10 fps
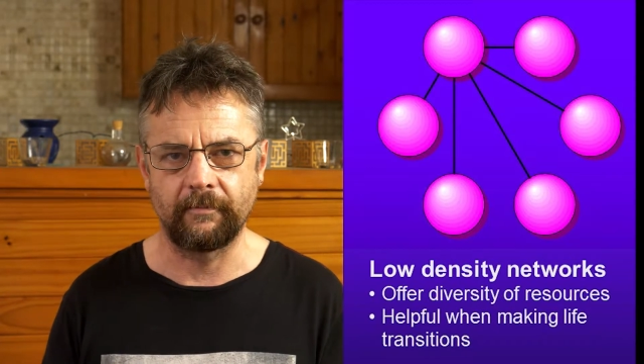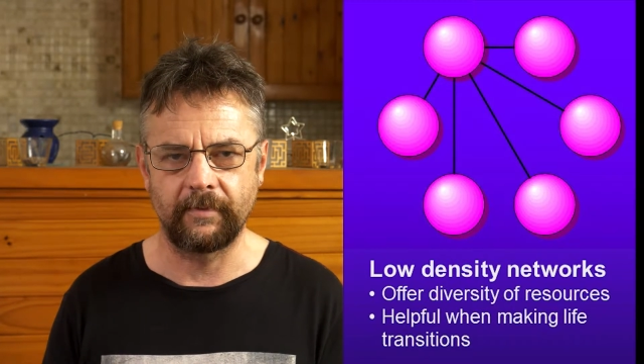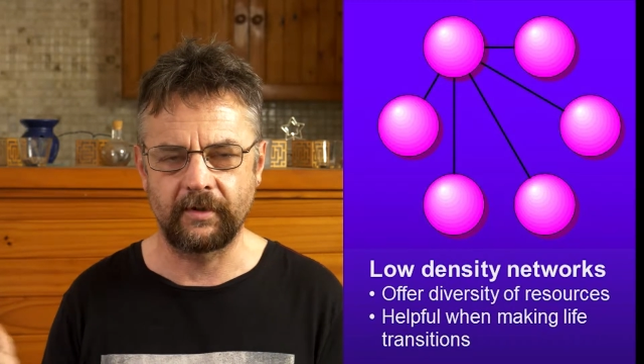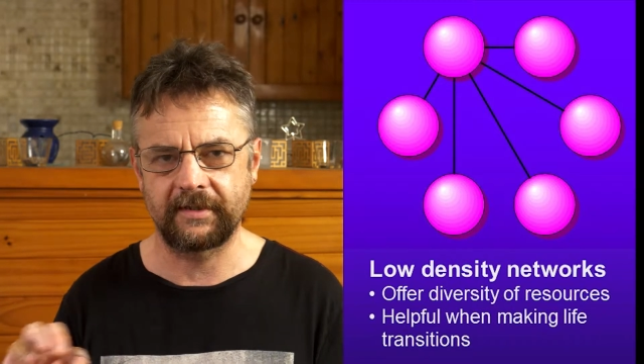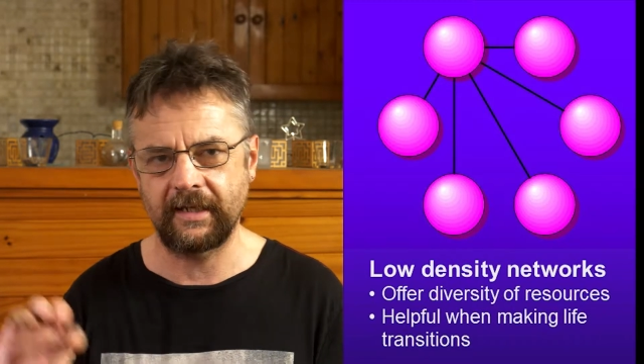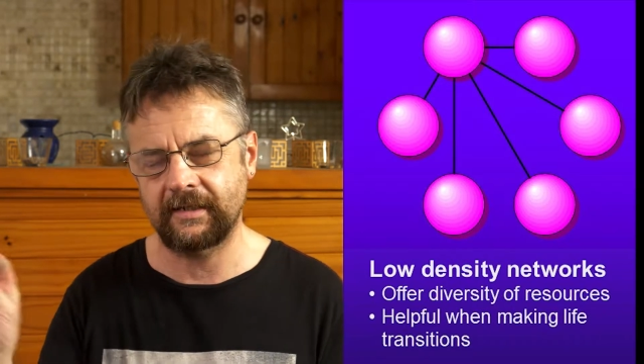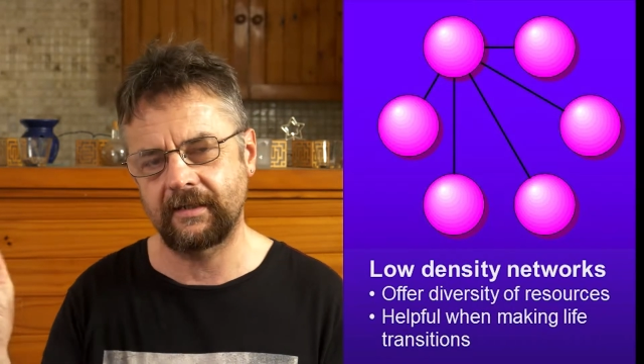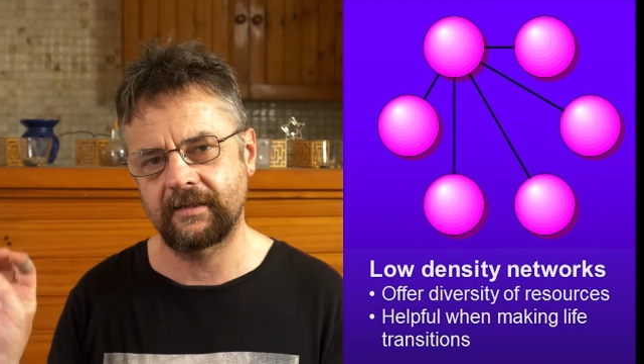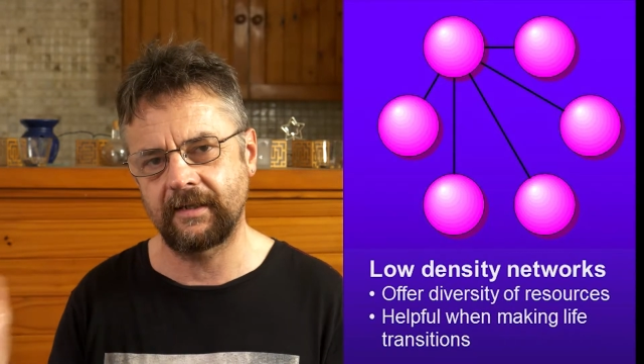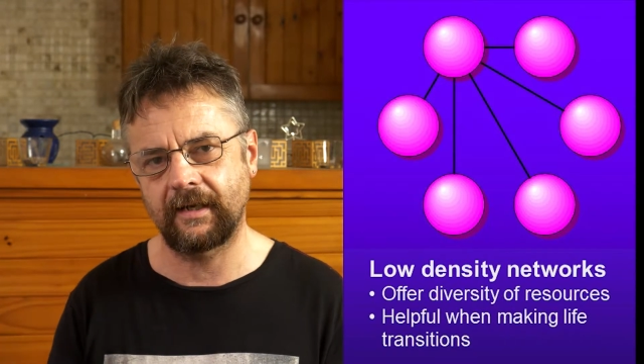because that's
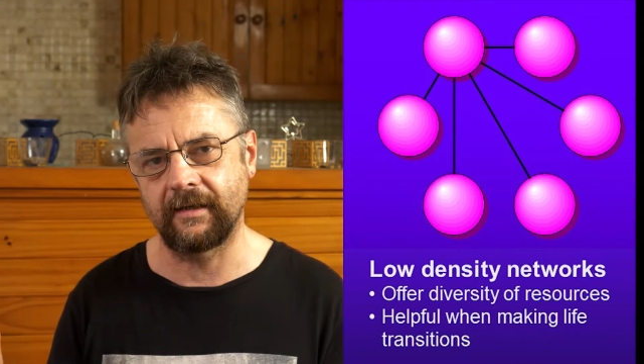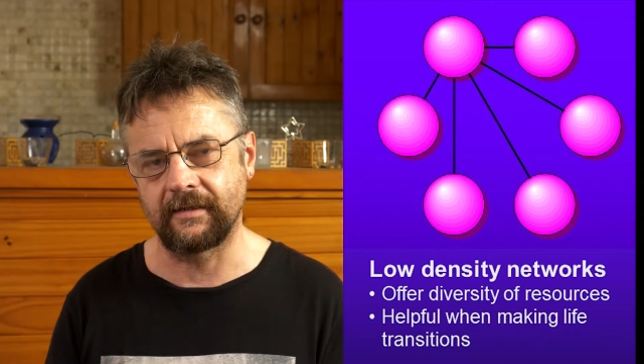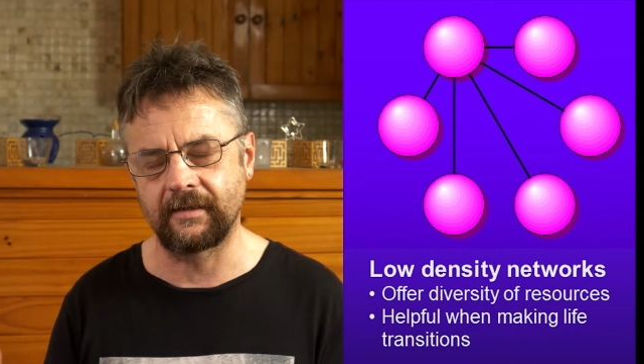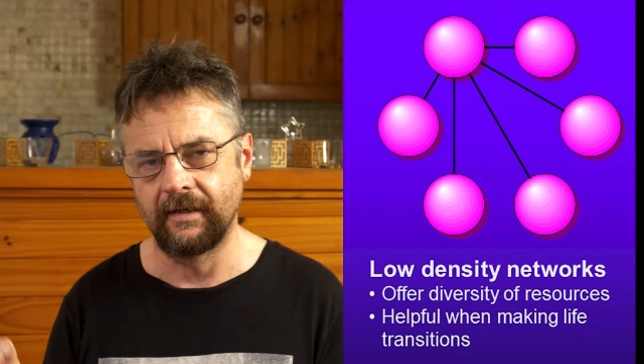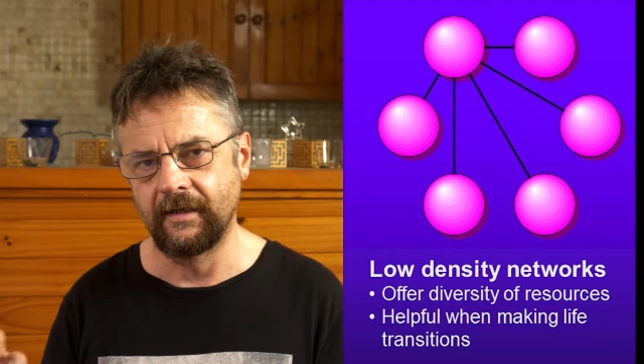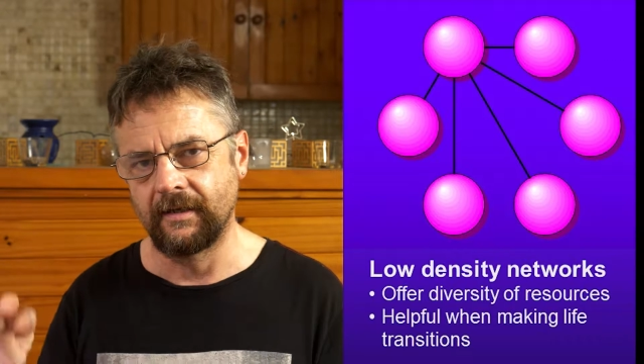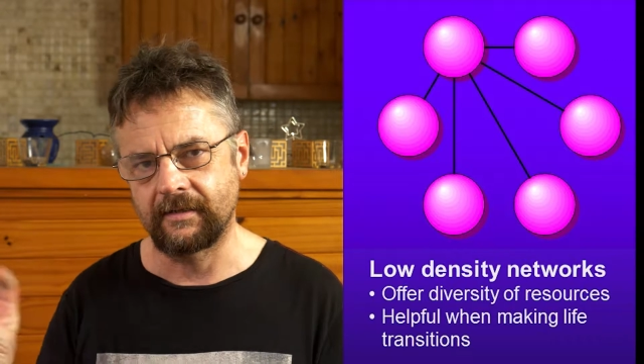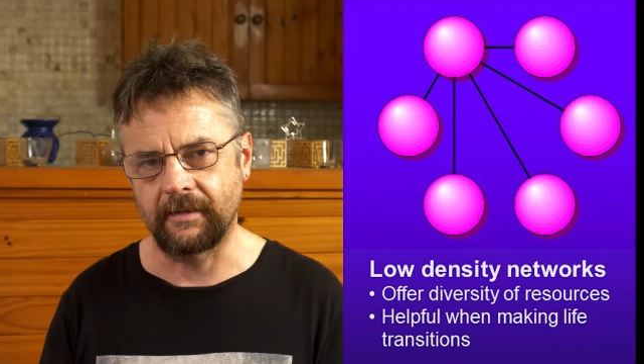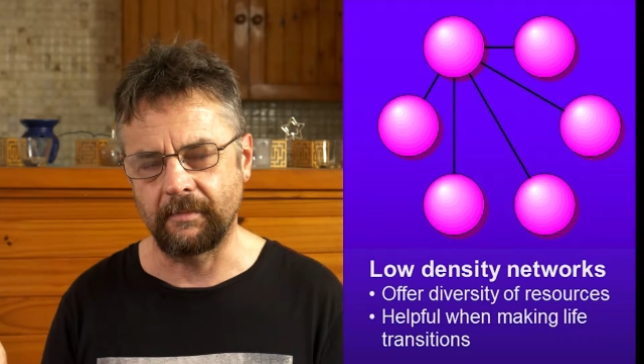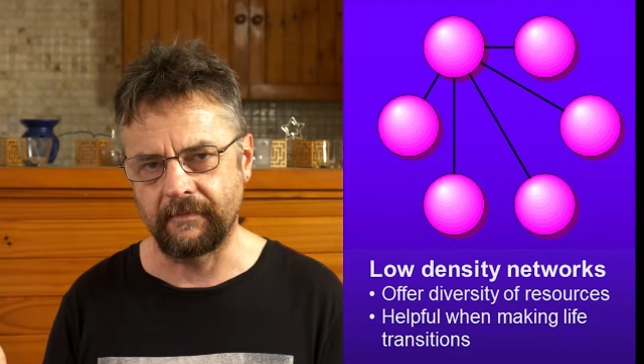the second
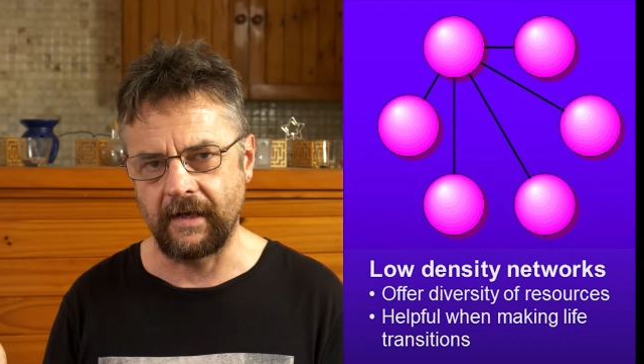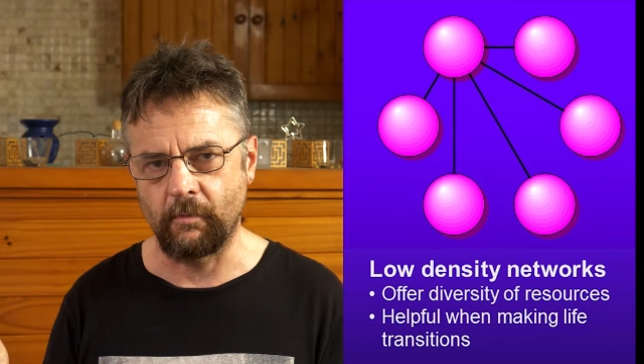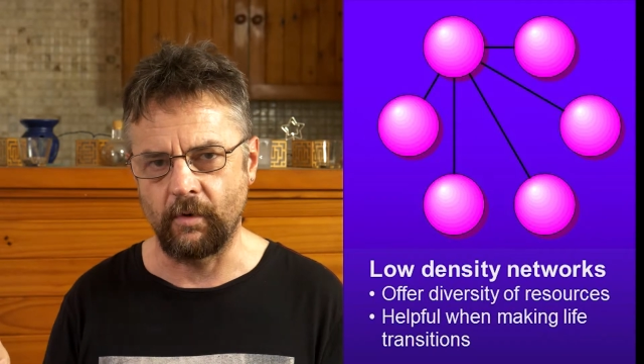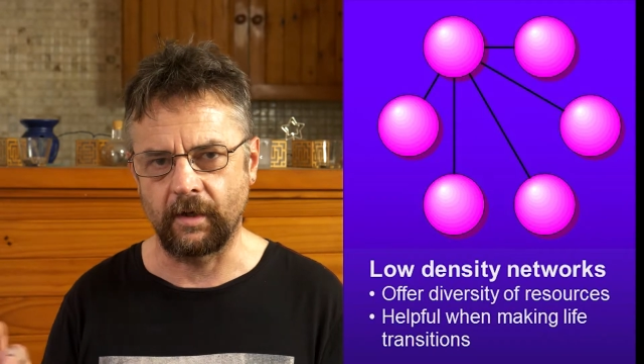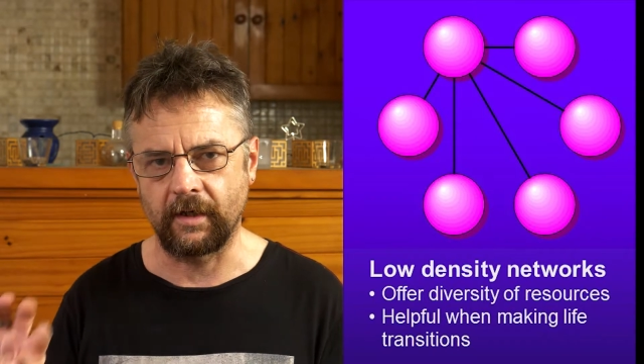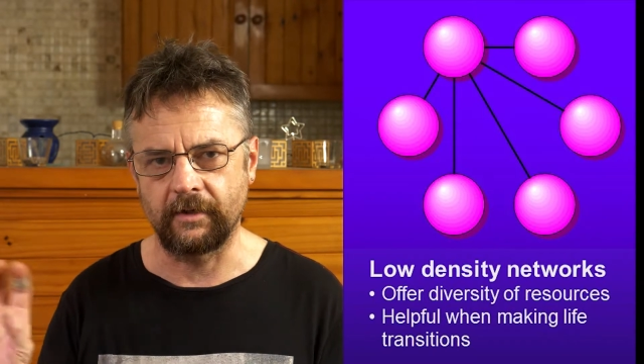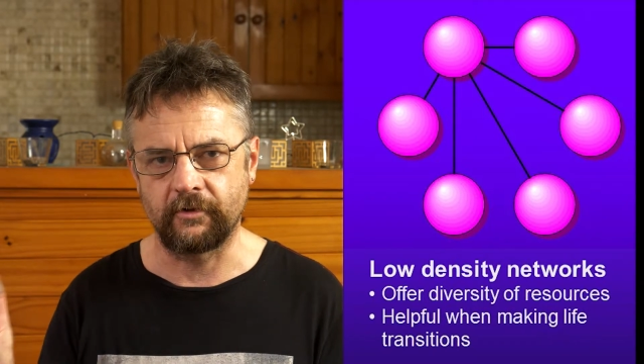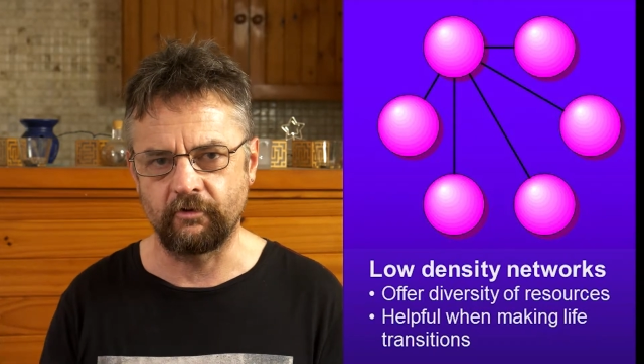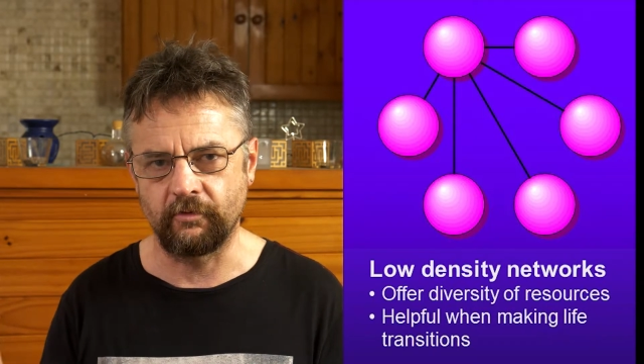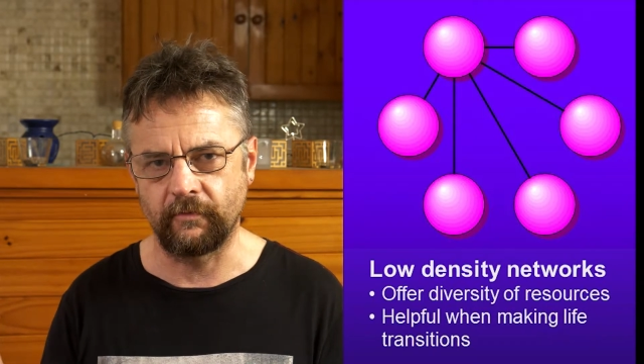type of network I
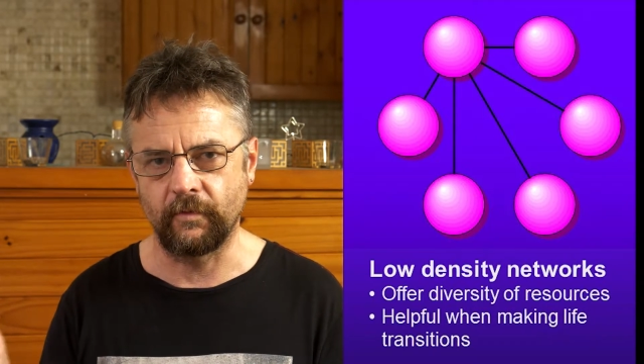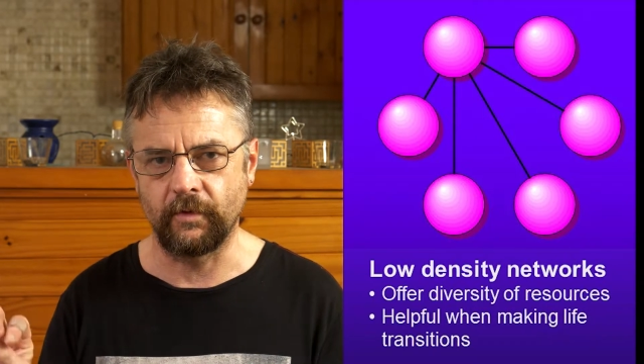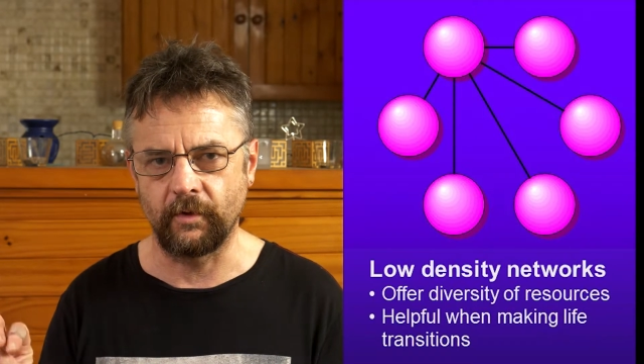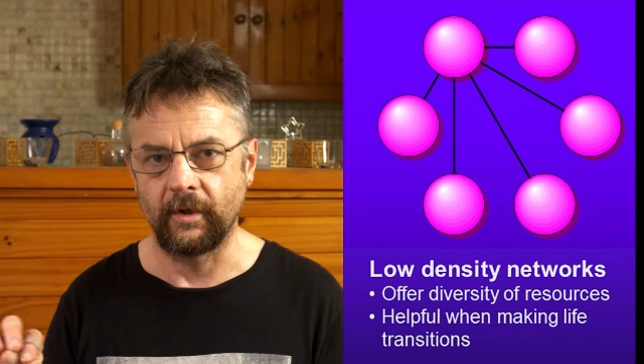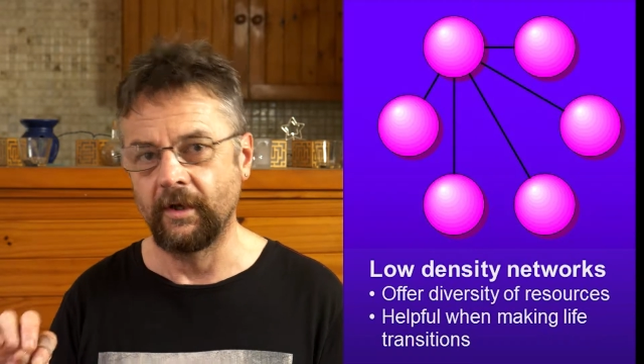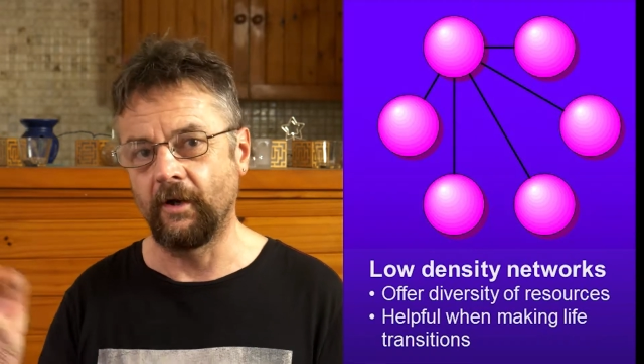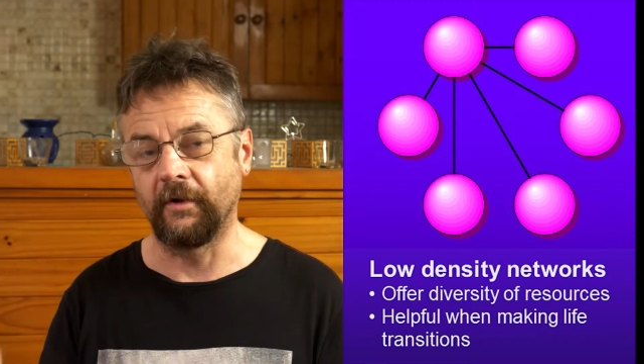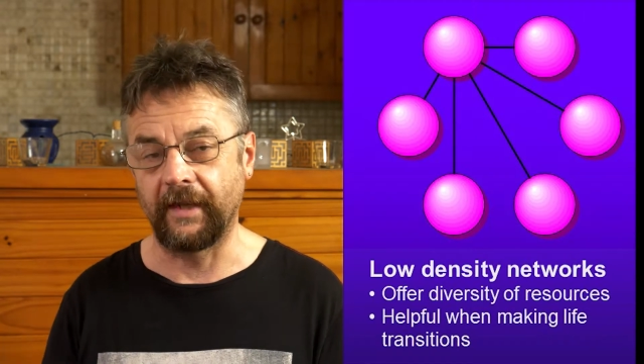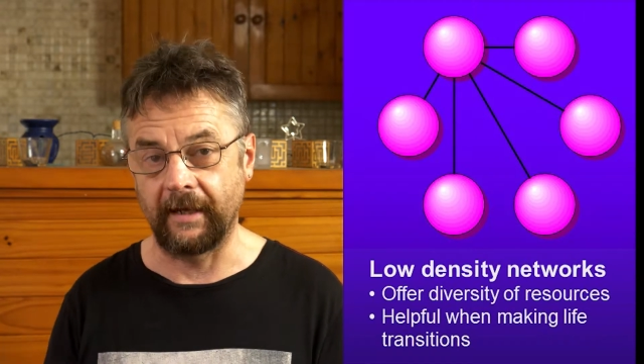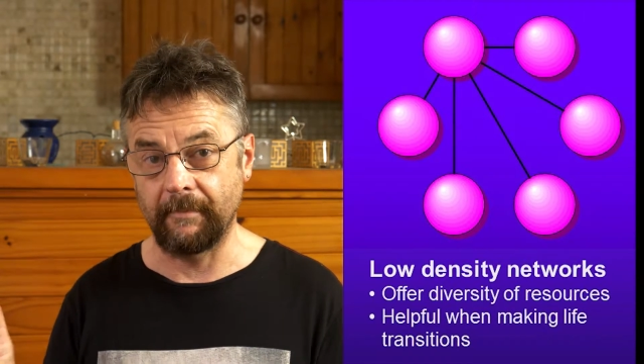drew for you
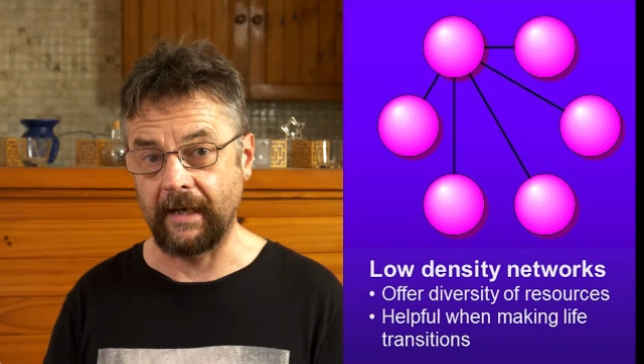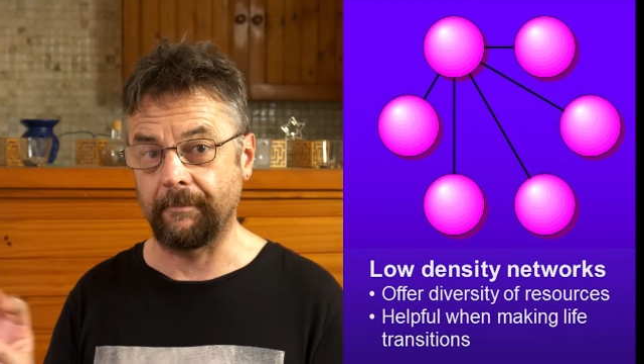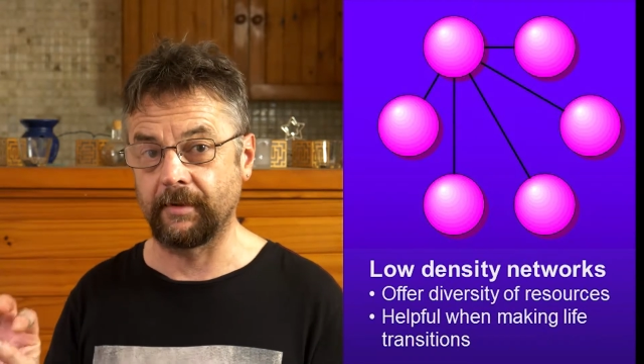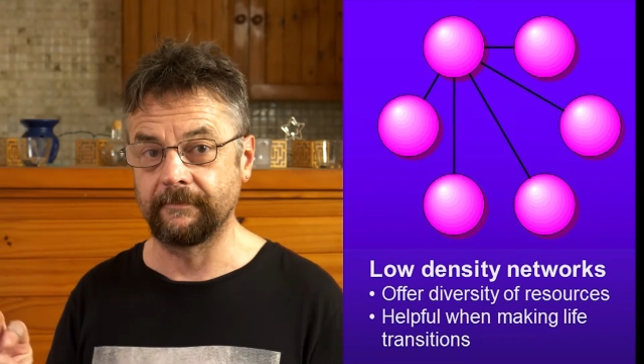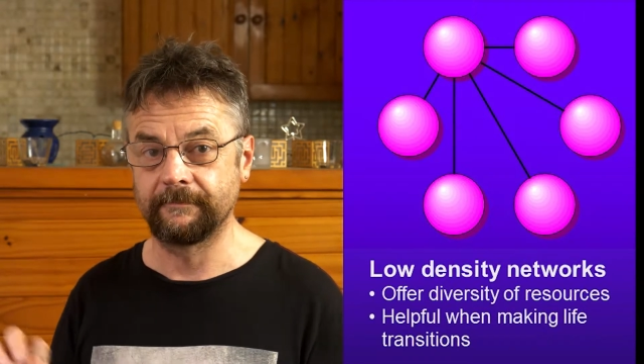on that map.